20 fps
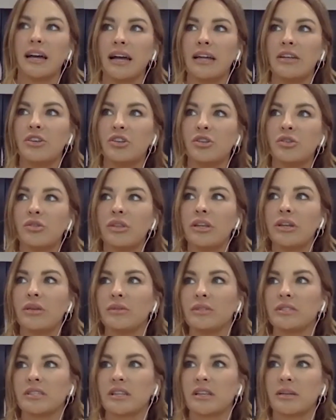I knew that it
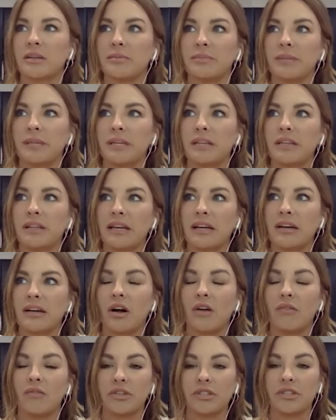was going to be like
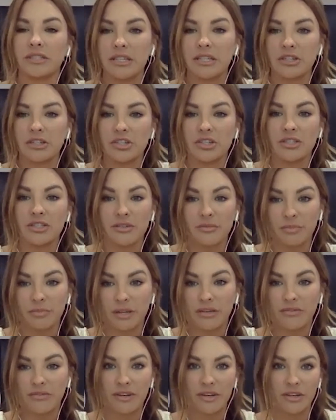conversations of
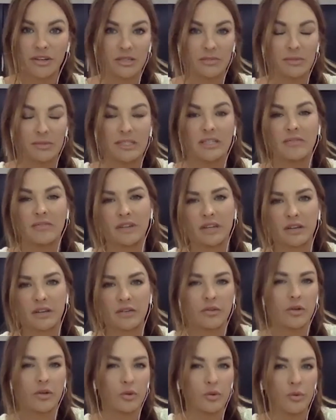being very specific of
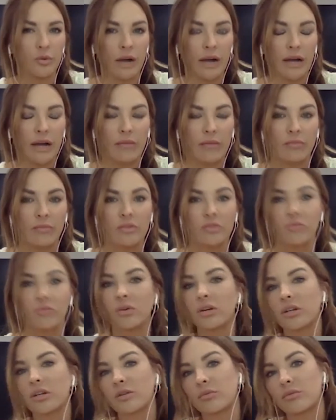who I was
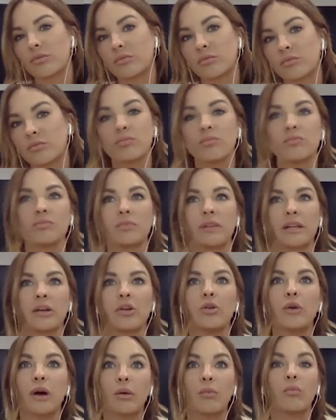working, like
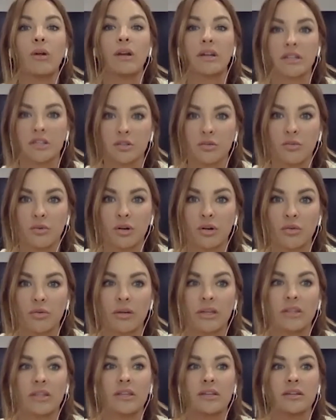who I wanted to work
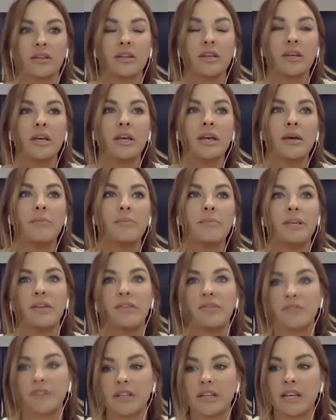with and be
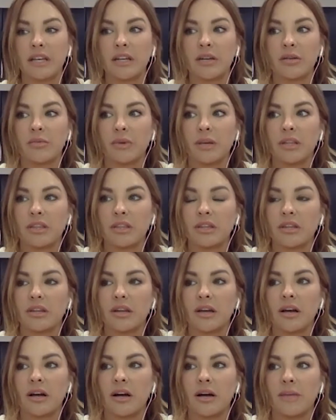affiliated with. And
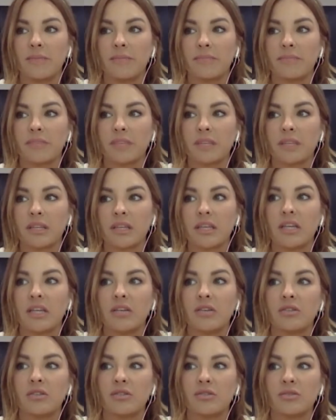um,
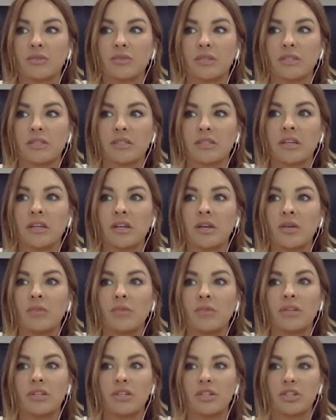Kiehl's was
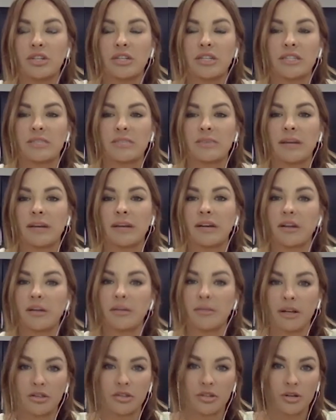really transparent
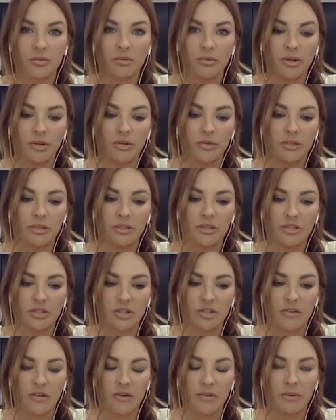about their work with the
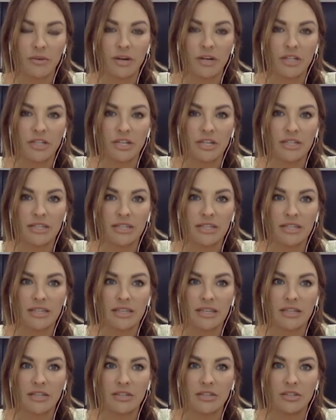Trevor Project, and
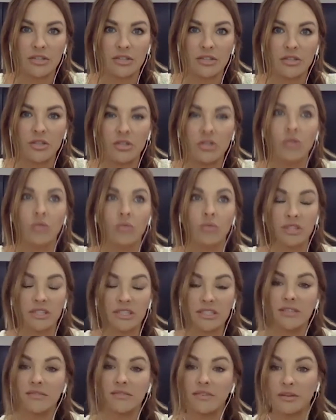they, you know,
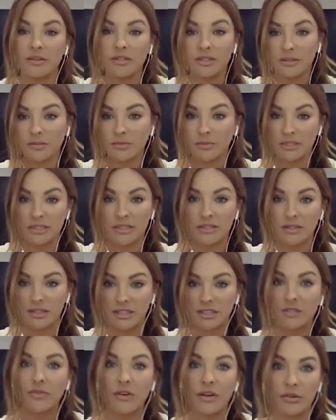this event,
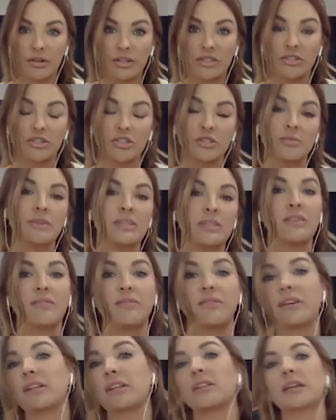this fundraiser
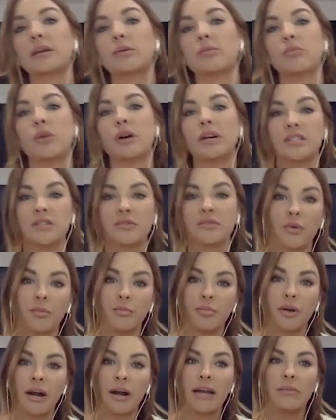specifically was for
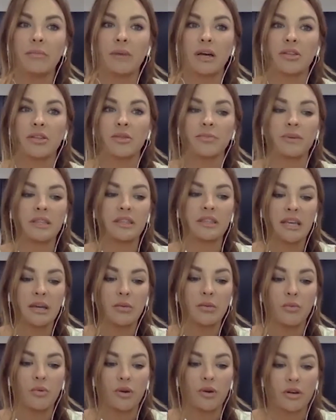Pride Month, but they
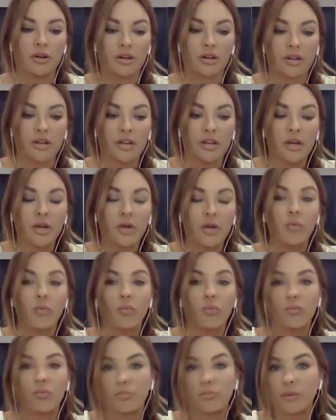work
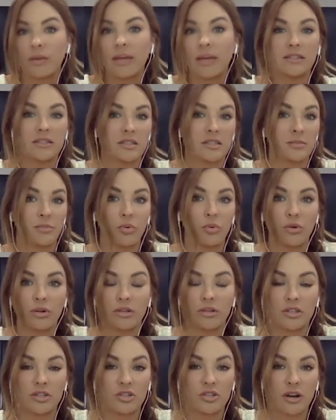and
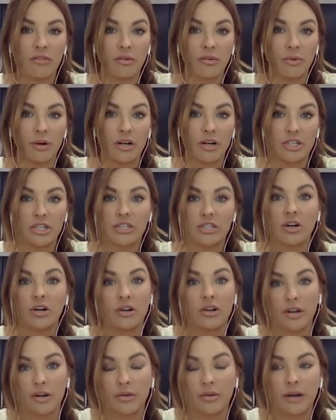support the Trevor Project
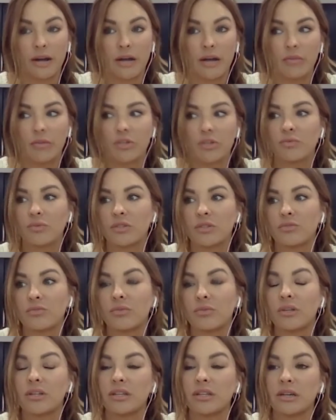all year round, which was
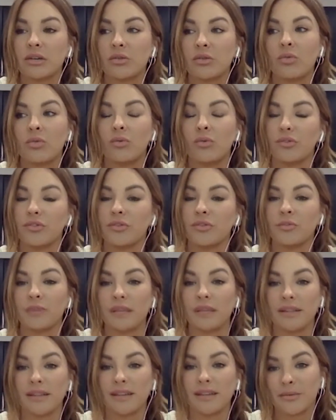really cool to
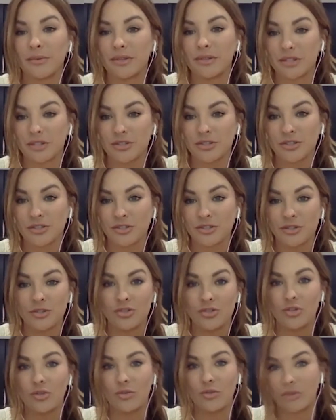me. Like it wasn't just a
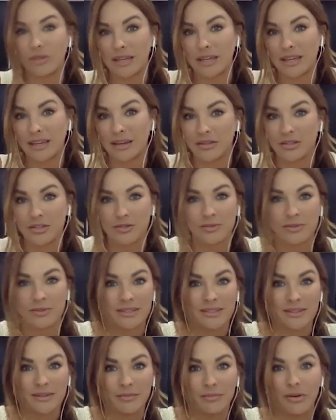June thing, it just
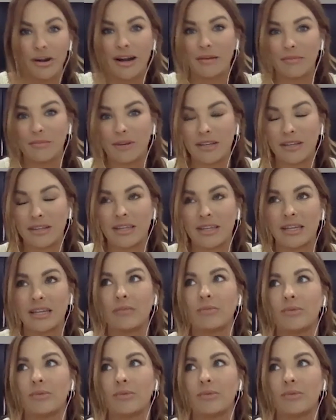wasn't a Pride Month thing.